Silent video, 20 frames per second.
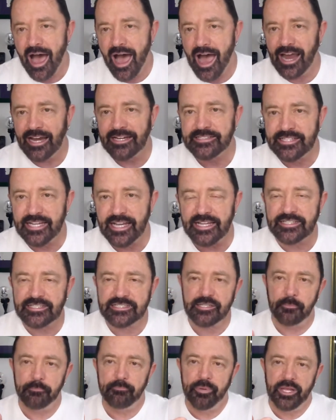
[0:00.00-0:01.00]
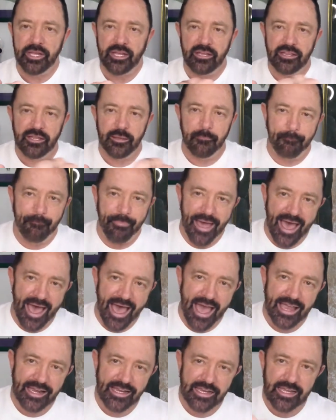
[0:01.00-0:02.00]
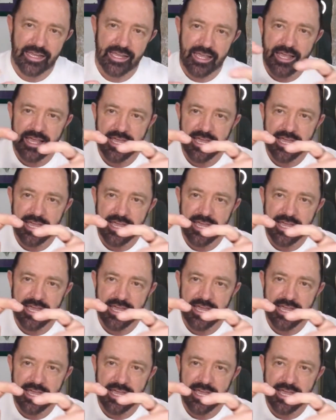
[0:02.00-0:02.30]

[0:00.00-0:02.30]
I tend to peel it back